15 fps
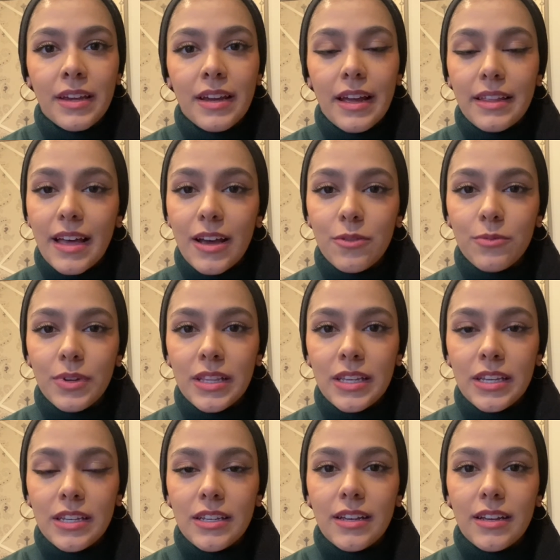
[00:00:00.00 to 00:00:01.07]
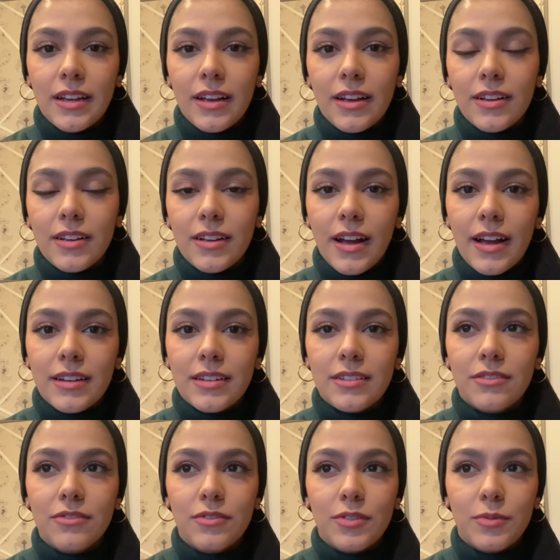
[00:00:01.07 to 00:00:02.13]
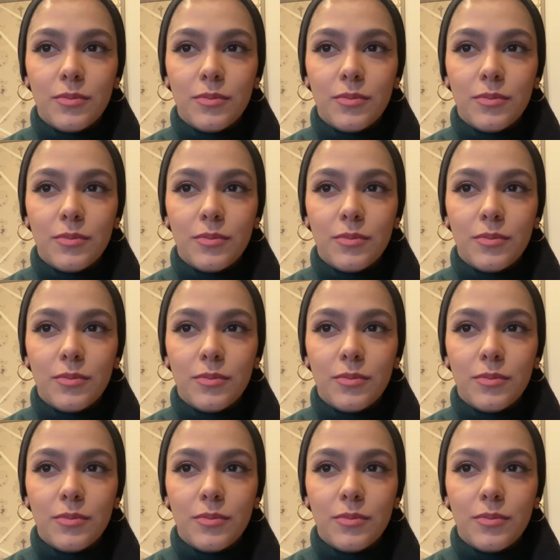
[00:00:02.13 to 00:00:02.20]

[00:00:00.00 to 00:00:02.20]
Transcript: And that really kind of